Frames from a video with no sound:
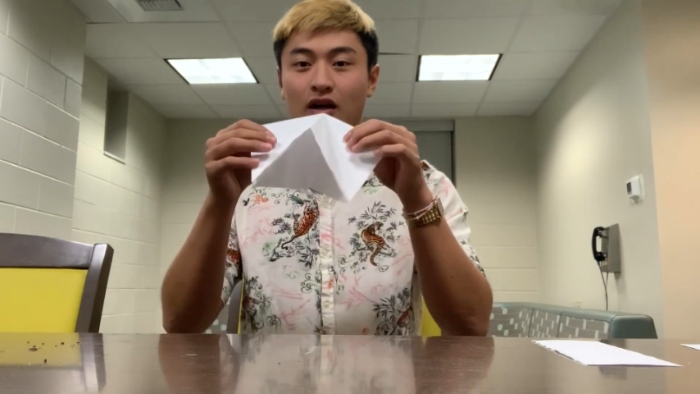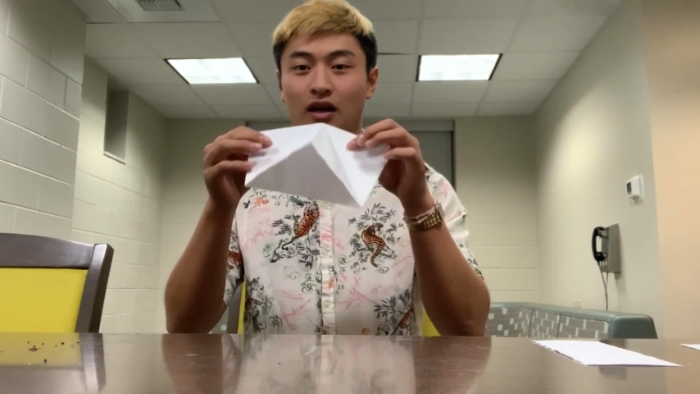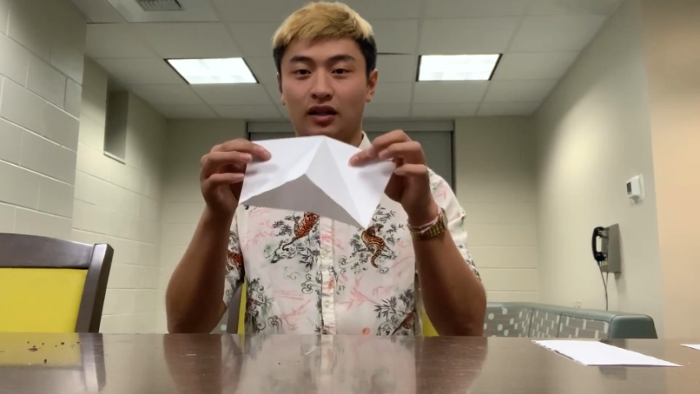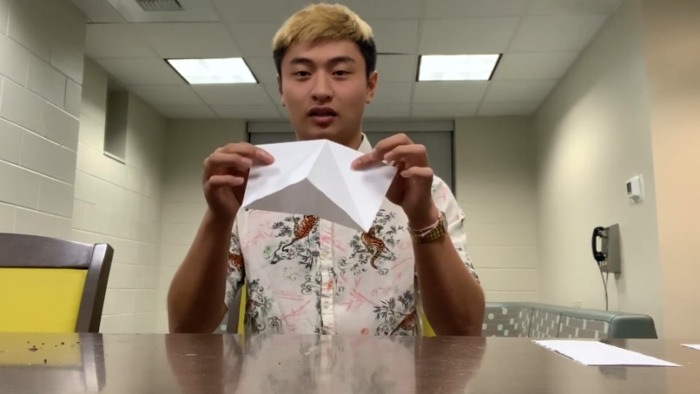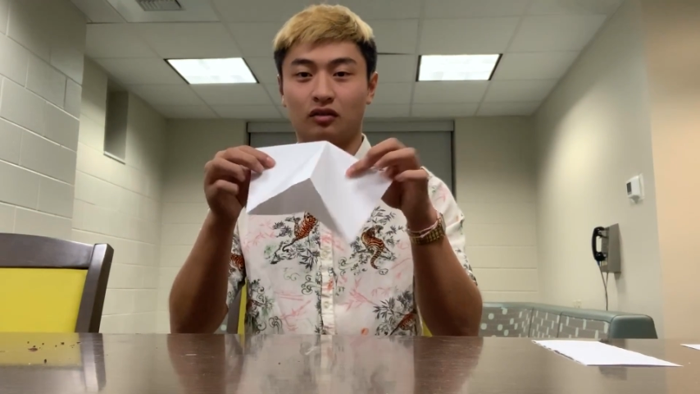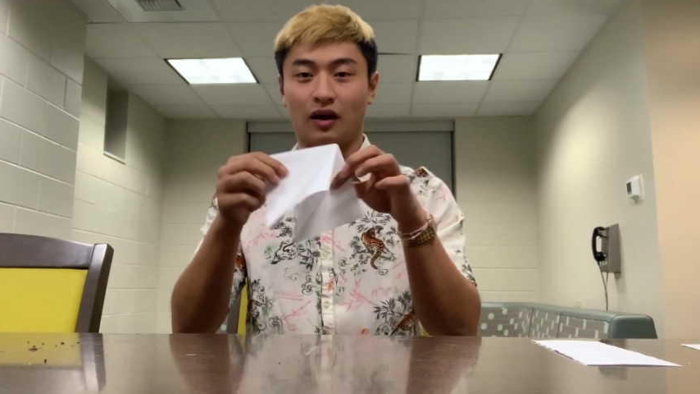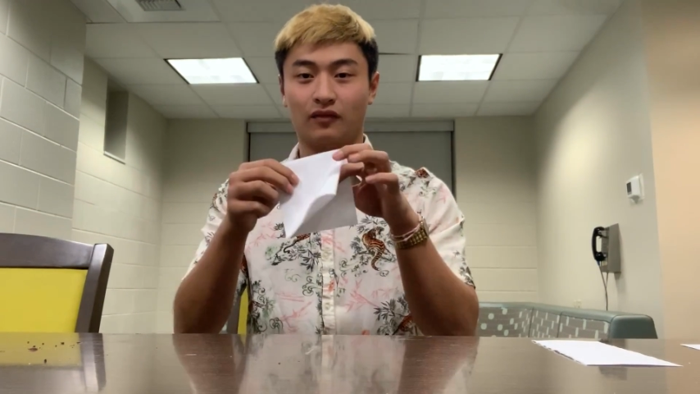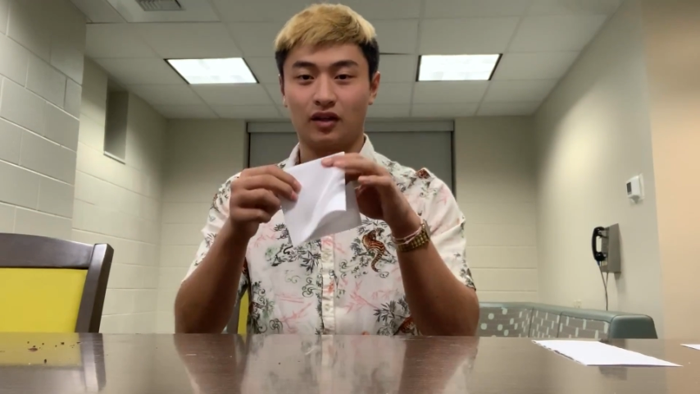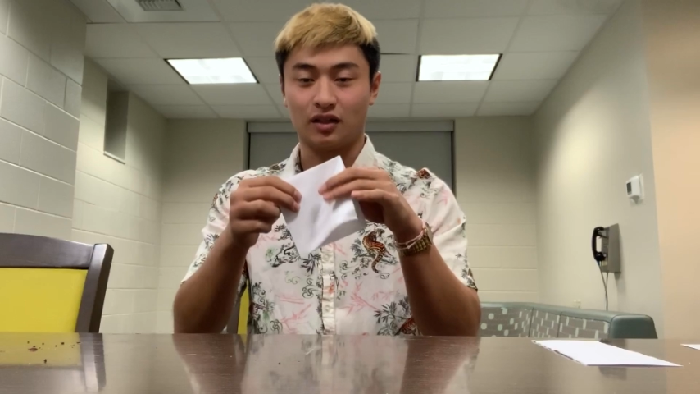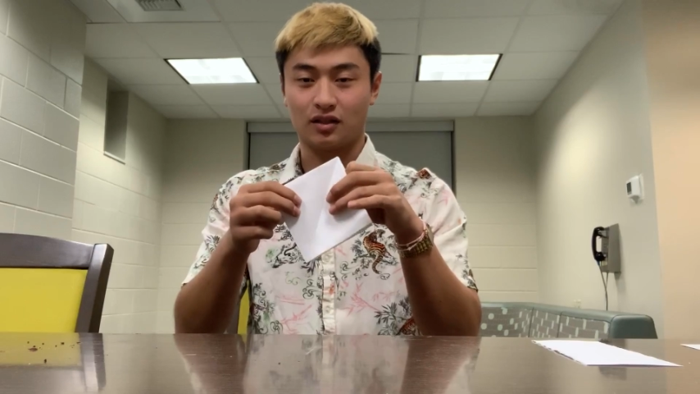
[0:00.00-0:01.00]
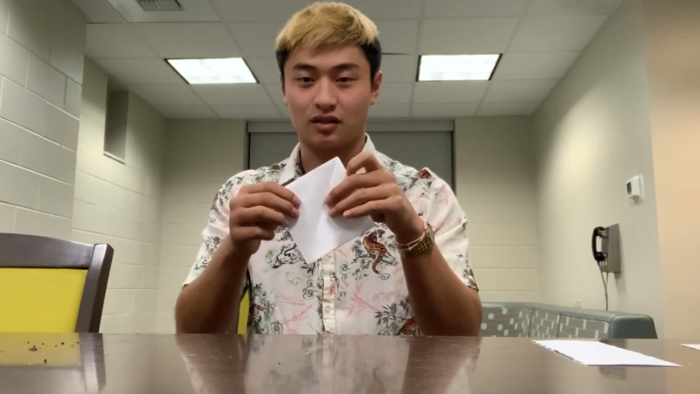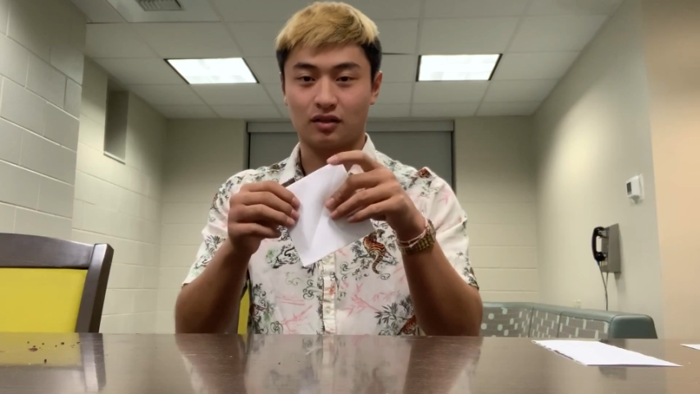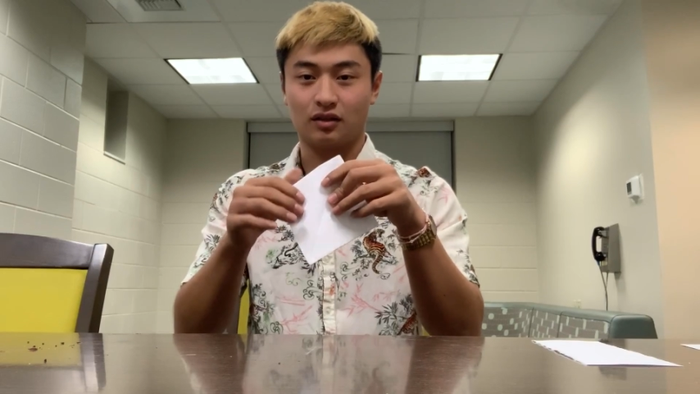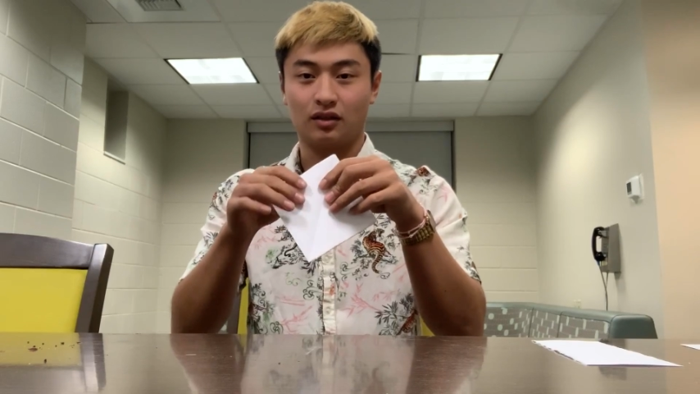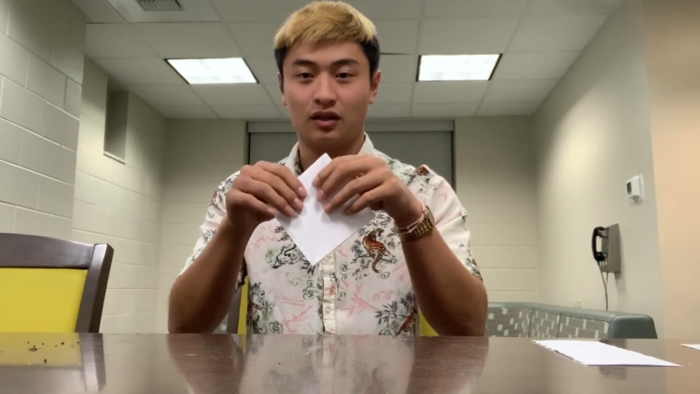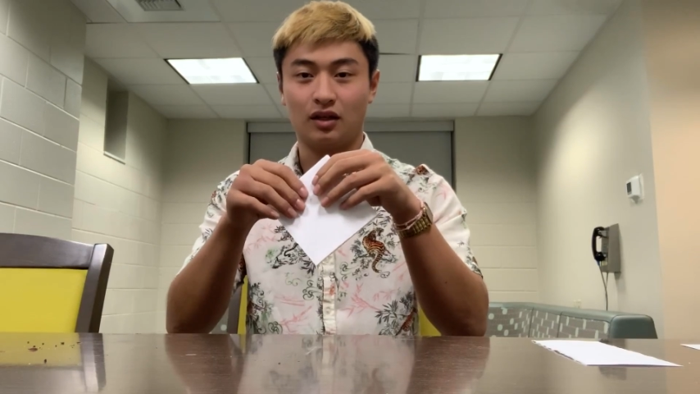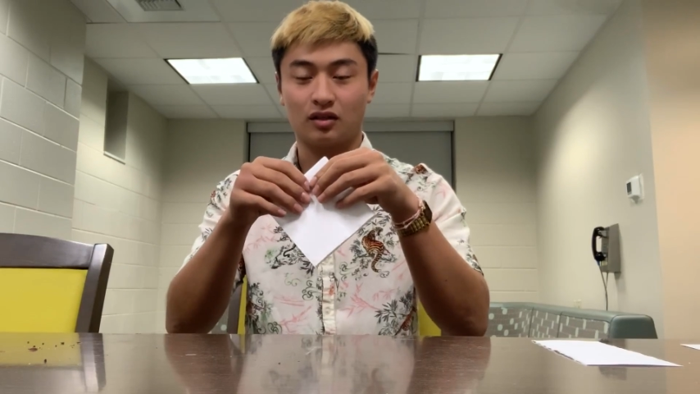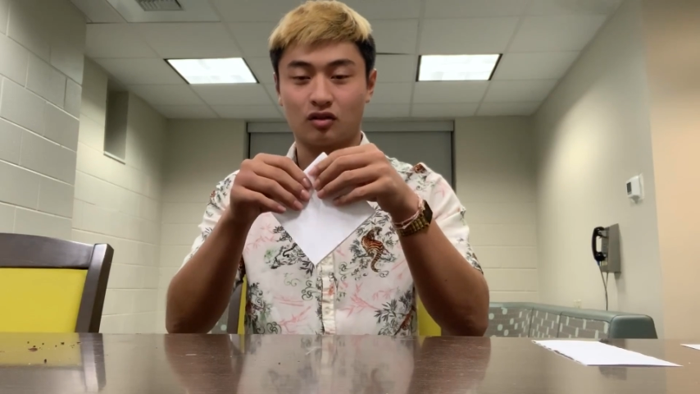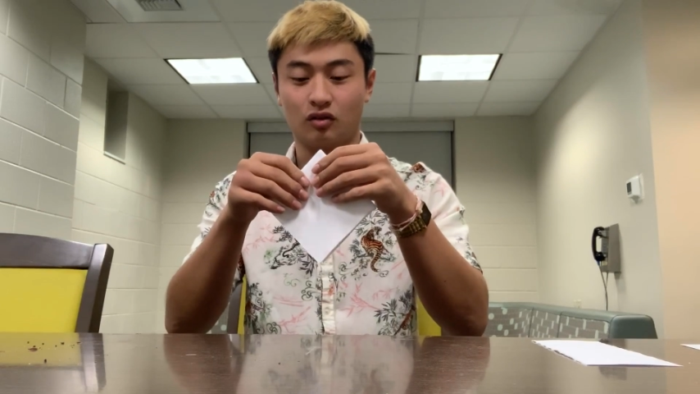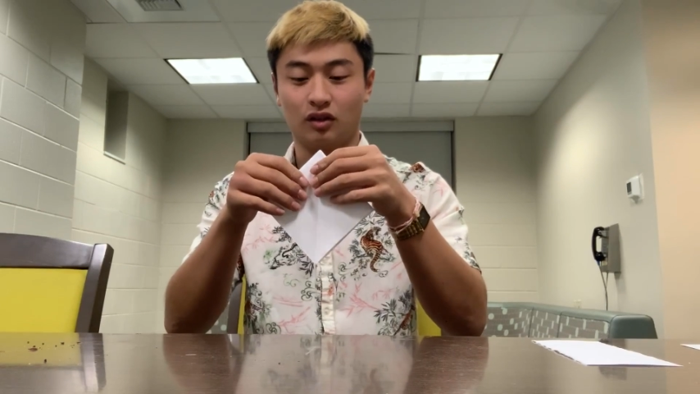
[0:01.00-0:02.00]
And then you have this, it's
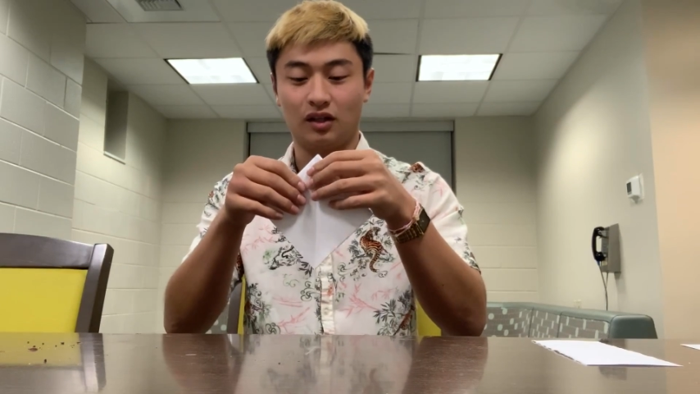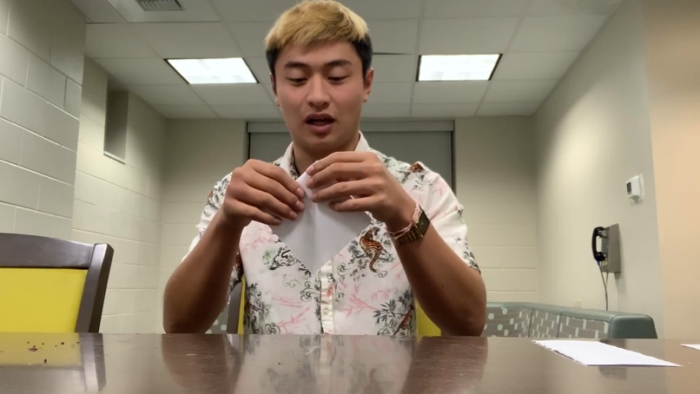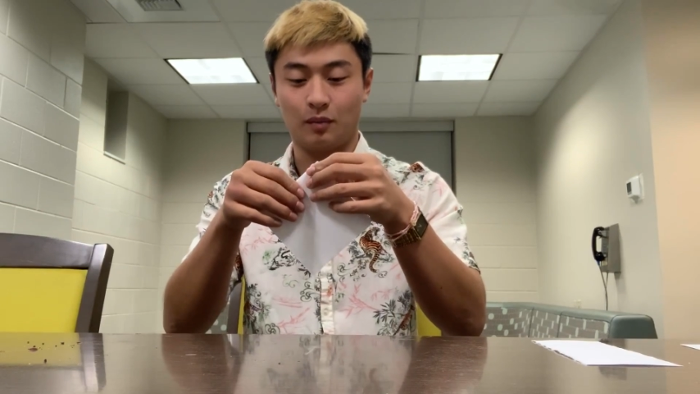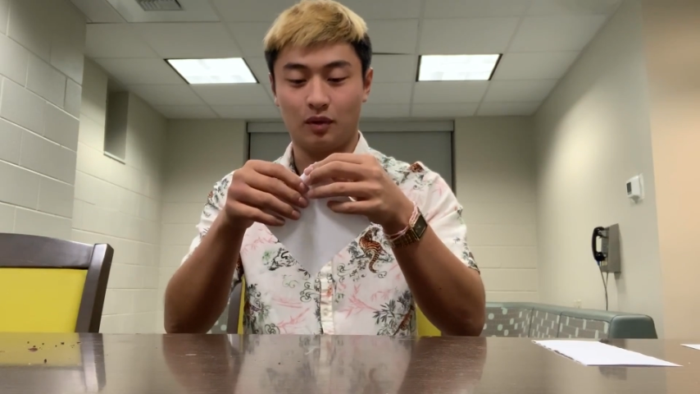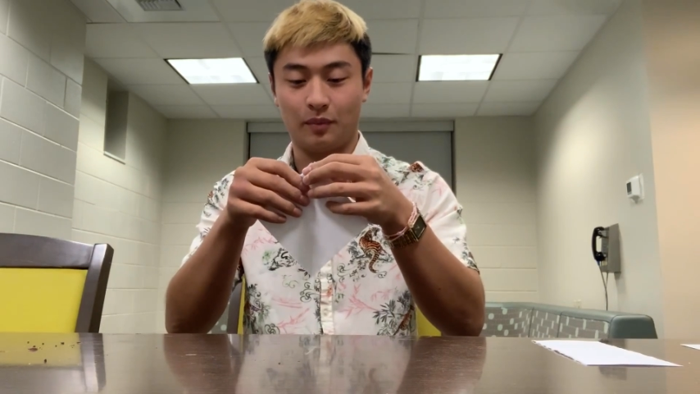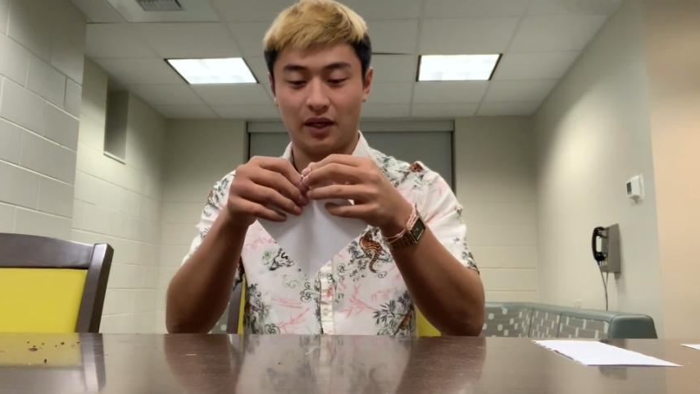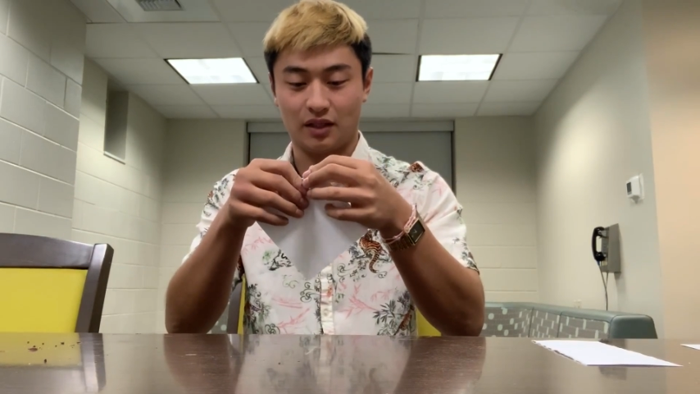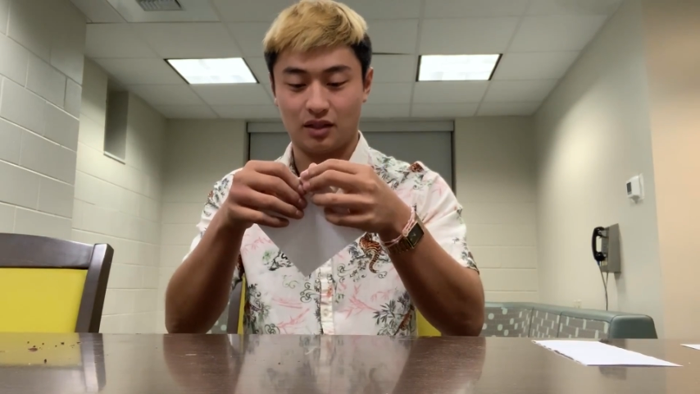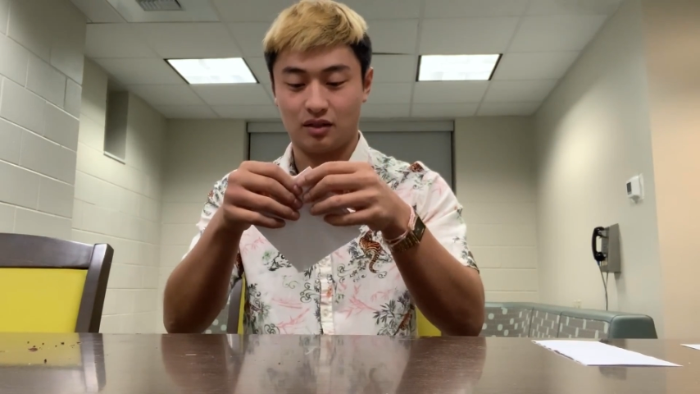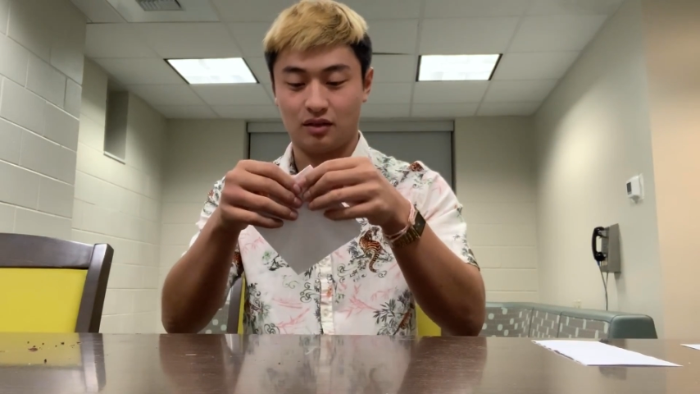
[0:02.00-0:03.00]
called the diamond base.